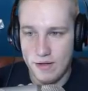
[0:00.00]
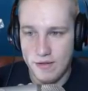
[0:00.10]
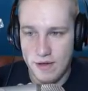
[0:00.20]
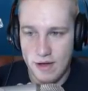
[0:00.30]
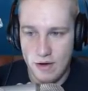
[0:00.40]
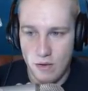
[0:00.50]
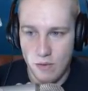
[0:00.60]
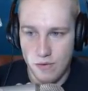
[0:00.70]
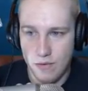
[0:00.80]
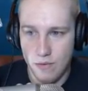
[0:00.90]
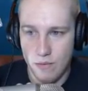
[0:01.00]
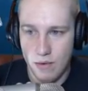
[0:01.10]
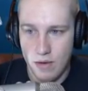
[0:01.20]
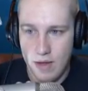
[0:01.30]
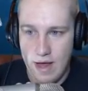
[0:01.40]
side also
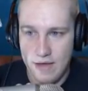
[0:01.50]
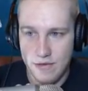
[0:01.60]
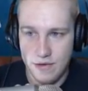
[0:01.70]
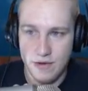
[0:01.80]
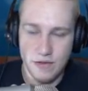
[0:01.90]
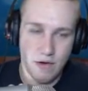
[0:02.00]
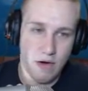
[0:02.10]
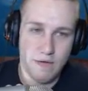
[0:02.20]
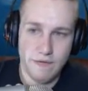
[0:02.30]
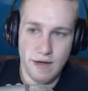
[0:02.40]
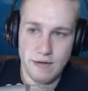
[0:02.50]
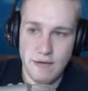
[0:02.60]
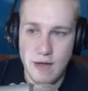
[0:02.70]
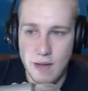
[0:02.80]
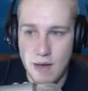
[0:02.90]
has the discard effect
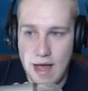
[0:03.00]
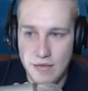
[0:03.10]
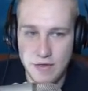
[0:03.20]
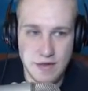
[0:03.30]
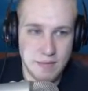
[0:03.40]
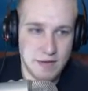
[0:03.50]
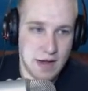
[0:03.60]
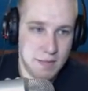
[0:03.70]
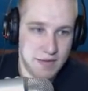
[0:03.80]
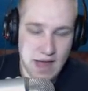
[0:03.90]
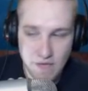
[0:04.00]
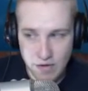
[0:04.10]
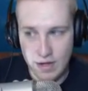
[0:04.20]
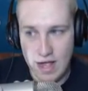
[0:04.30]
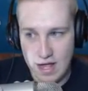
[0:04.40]
at the same time as
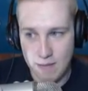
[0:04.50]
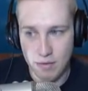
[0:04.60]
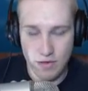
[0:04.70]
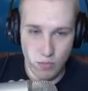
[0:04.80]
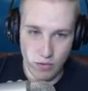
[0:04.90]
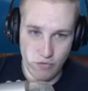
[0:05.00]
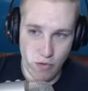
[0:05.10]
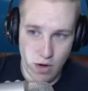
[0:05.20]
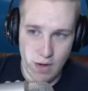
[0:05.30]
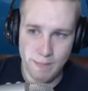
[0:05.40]
having a +1 draw.